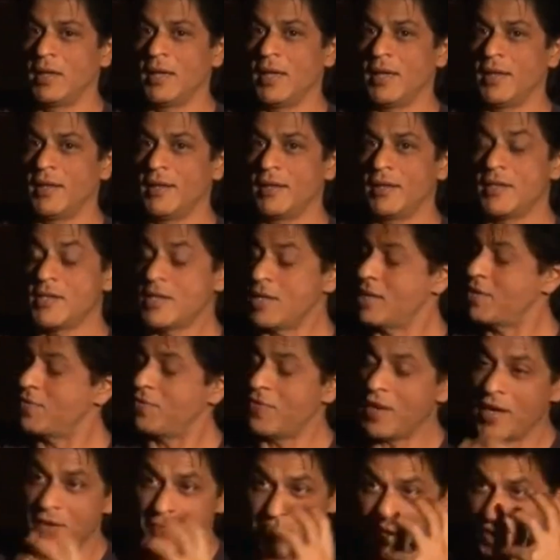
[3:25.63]
And it's
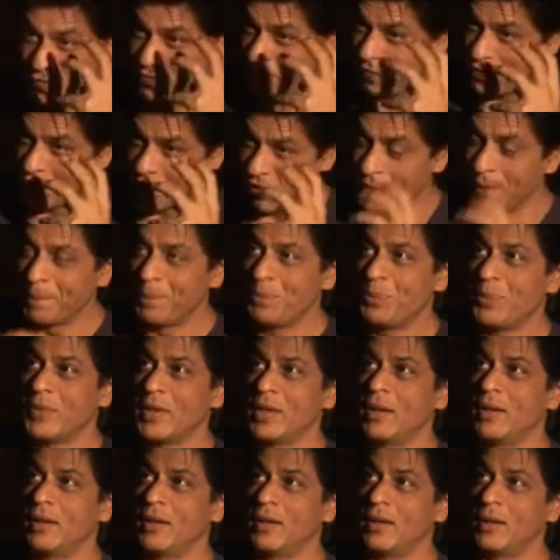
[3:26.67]
very, very vivid.
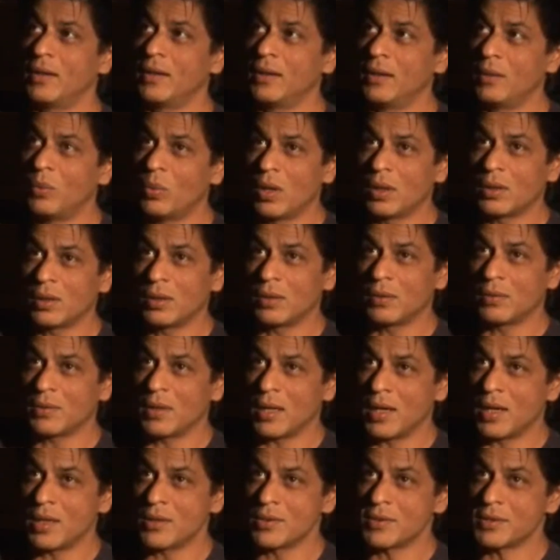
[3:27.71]
A girl walked into
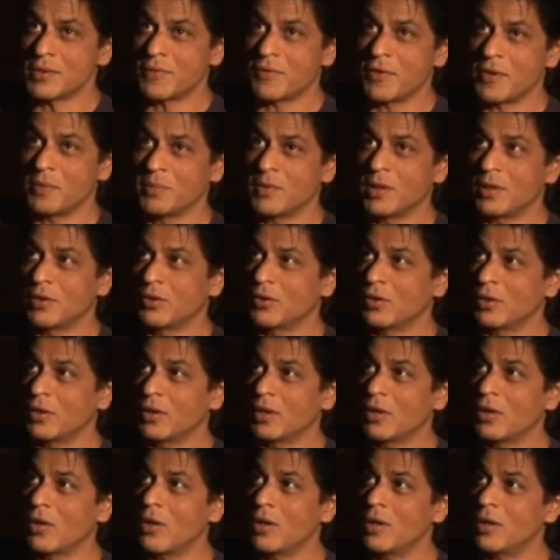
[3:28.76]
a house from
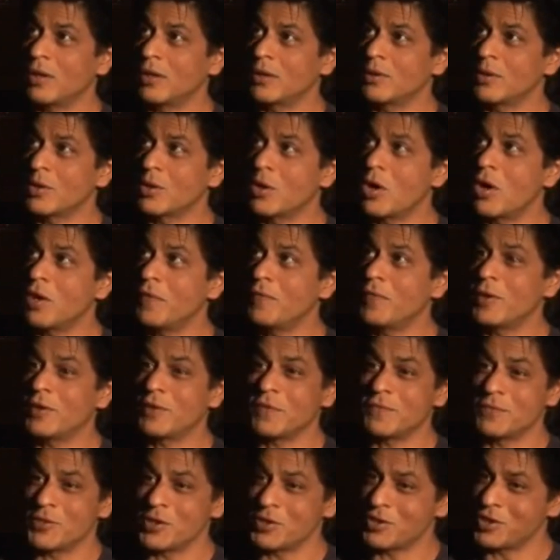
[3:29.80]
the convent
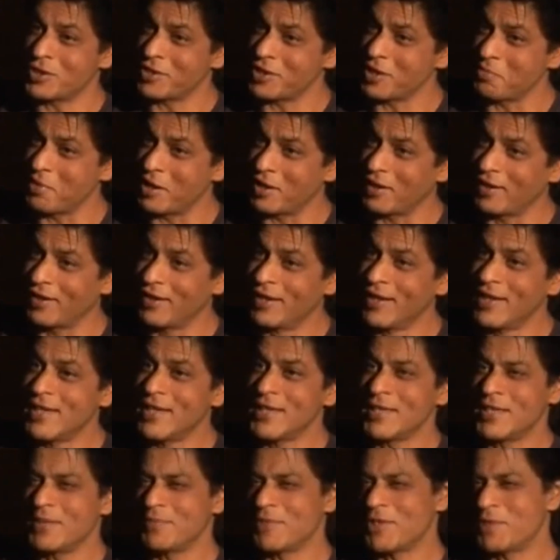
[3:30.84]
of Jesus and Mary.
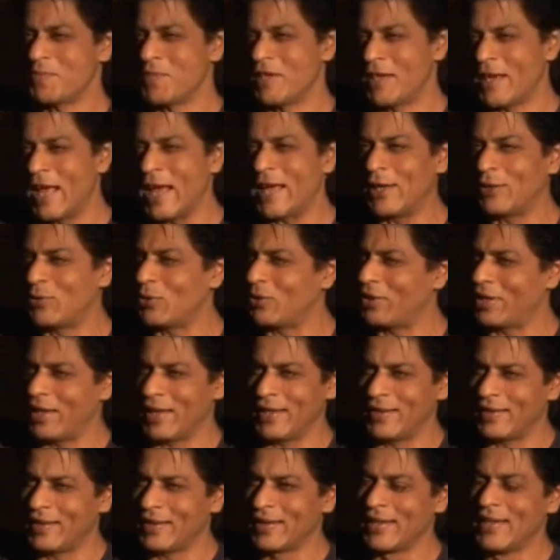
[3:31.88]
She must be 9th or
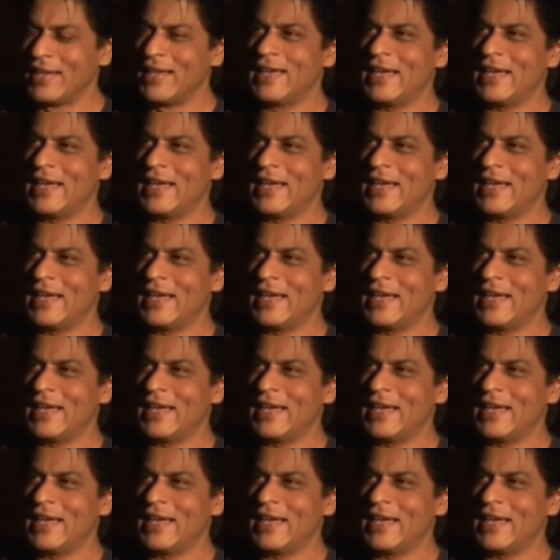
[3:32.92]
10th.